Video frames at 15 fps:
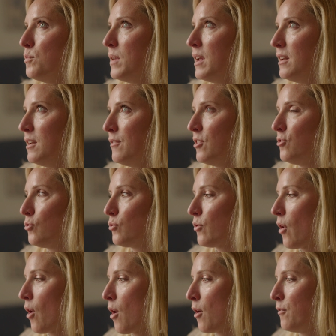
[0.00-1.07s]
individuals with
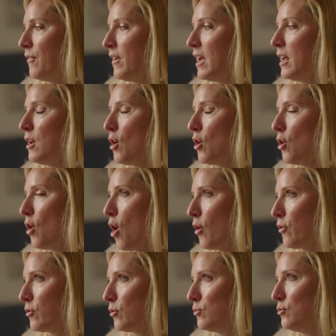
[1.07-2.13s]
ARFID
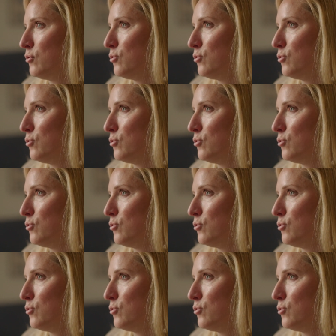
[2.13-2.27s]
also